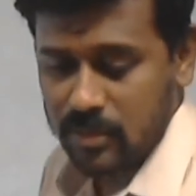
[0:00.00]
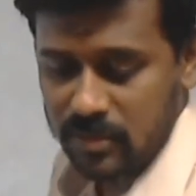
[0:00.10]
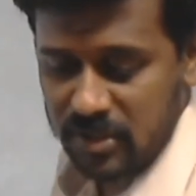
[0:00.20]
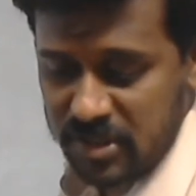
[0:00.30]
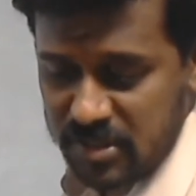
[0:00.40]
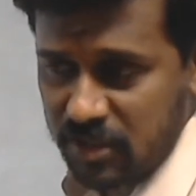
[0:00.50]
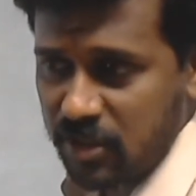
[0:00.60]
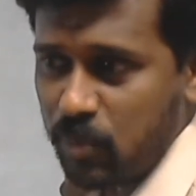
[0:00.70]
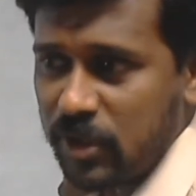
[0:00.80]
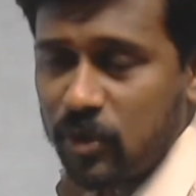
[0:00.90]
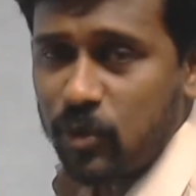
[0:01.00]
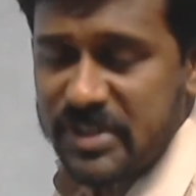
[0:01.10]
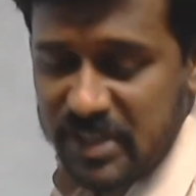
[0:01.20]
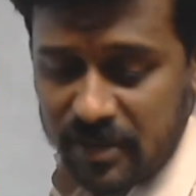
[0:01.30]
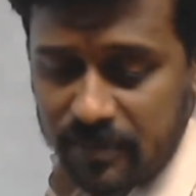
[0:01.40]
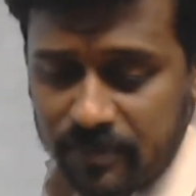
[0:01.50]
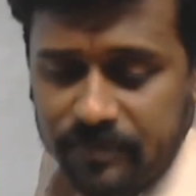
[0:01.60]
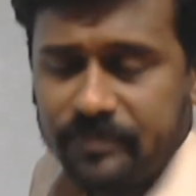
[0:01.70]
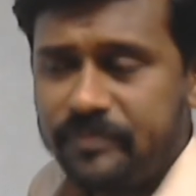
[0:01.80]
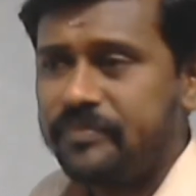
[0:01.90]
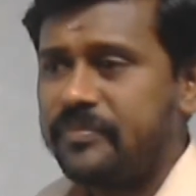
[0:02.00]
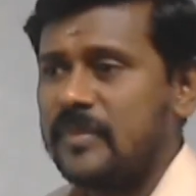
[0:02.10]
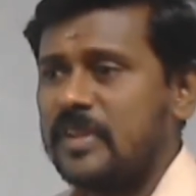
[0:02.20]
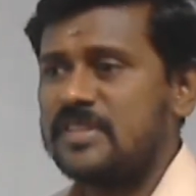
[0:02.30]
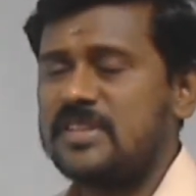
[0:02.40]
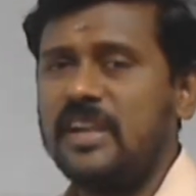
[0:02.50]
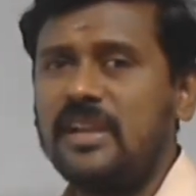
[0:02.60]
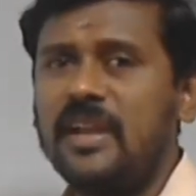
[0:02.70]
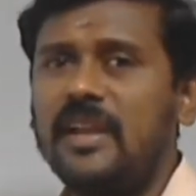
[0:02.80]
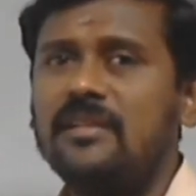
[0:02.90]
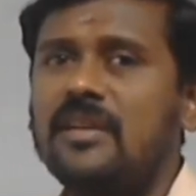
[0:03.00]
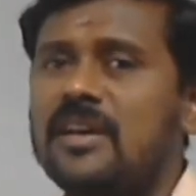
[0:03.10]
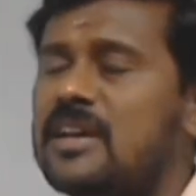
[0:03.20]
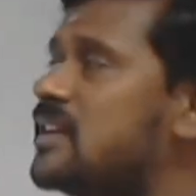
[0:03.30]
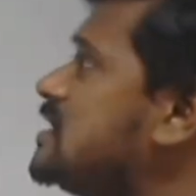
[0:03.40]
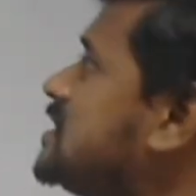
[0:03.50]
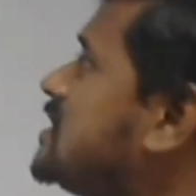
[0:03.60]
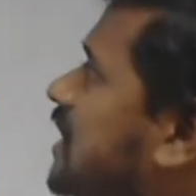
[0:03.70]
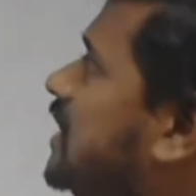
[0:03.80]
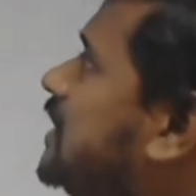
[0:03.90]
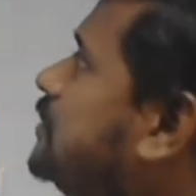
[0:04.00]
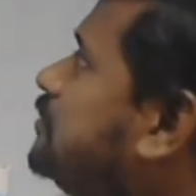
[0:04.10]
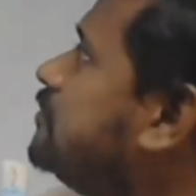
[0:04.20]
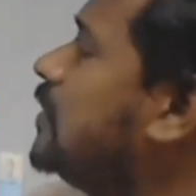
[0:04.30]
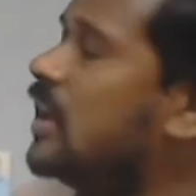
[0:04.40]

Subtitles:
This is nothing but the question. A straight line CD